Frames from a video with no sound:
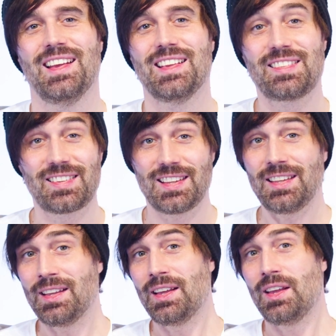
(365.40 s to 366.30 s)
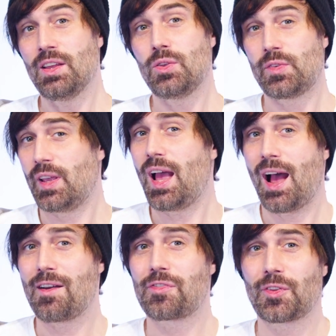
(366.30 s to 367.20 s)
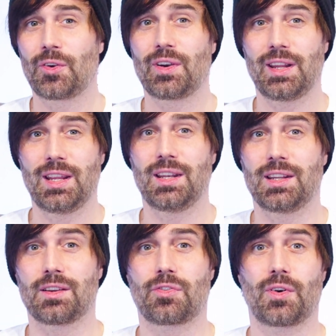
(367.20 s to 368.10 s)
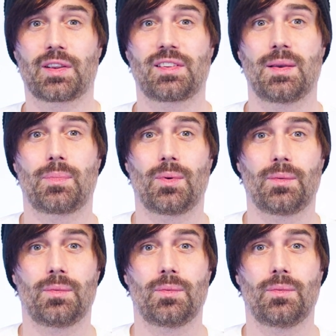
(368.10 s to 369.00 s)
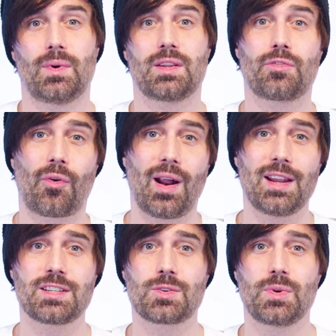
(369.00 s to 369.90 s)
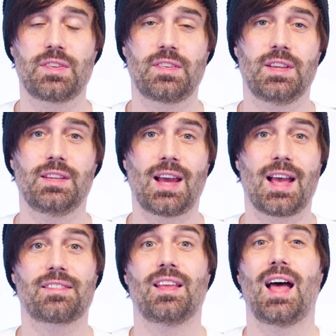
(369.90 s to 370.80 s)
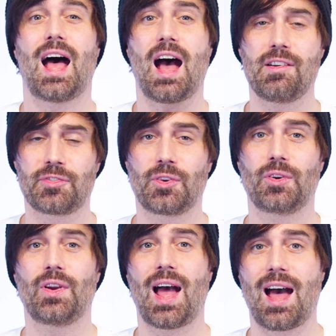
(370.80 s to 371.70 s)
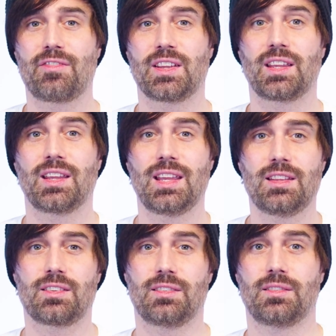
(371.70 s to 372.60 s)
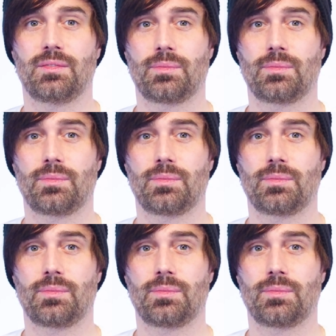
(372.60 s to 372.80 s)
See, you say after eating, for example. Well, in French, we see it as after having eaten.